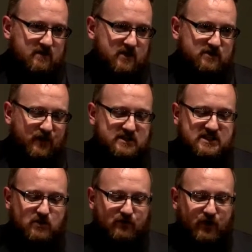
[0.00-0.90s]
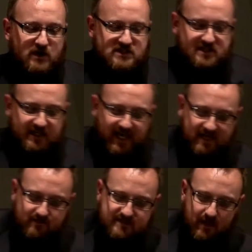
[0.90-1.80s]
Those verses refer to the
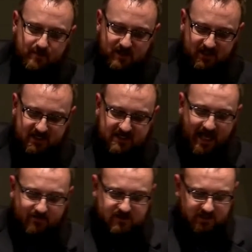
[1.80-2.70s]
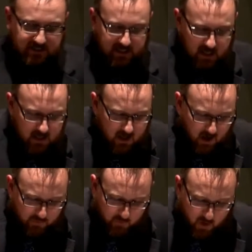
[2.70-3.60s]
land of Zebulun and Naphtali,
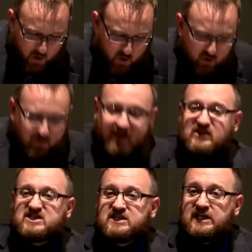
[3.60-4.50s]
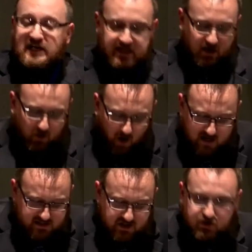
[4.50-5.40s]
on the road by the sea
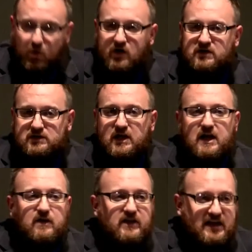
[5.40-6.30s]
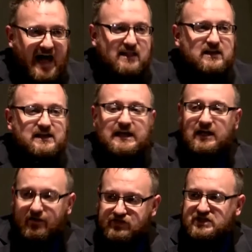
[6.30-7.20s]
across the Jordan, the
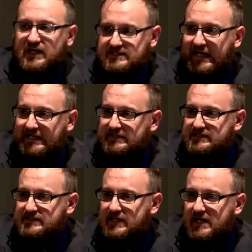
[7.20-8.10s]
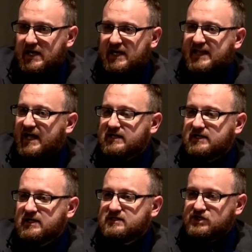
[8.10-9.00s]
Galilee of the Gentiles. And
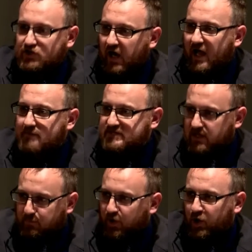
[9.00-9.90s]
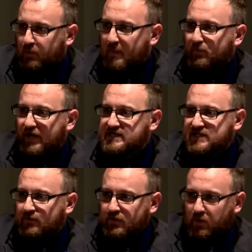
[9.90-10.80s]
that describes Capernaum, a
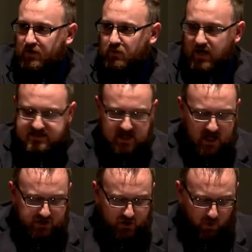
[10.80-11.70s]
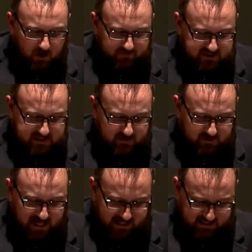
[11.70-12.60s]
place on the northwest shore of the Sea
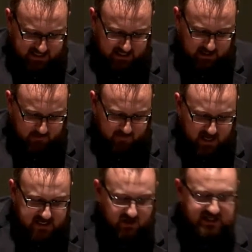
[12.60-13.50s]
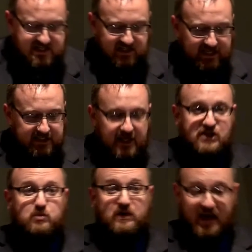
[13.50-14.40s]
of Galilee. So this
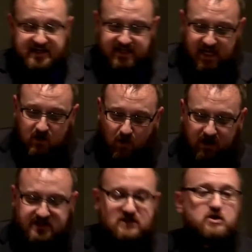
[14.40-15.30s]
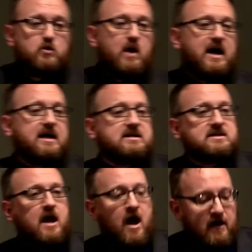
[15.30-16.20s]
linkage with Isaiah works in two ways.
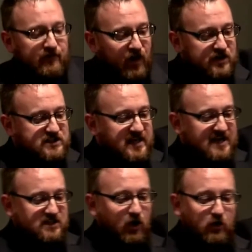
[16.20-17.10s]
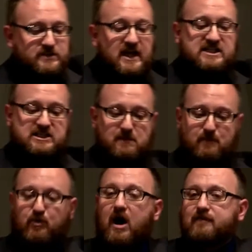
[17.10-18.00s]
First, as an Old
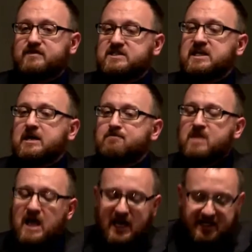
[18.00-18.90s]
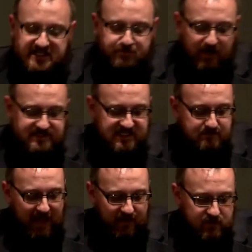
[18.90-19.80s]
Testament prophecy, it
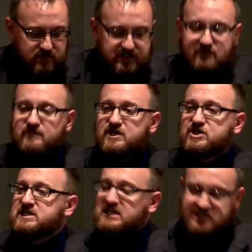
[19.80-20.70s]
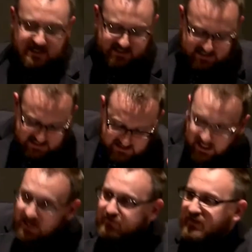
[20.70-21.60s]
expresses Matthew's conviction that Jesus'
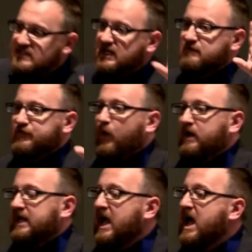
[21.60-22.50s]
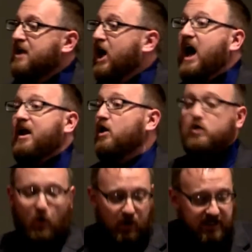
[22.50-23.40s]
life is unfolding not
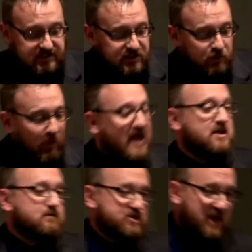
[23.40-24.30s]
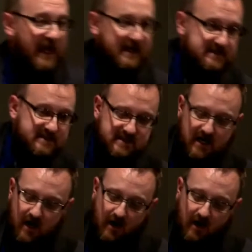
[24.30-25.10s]
according to random chance,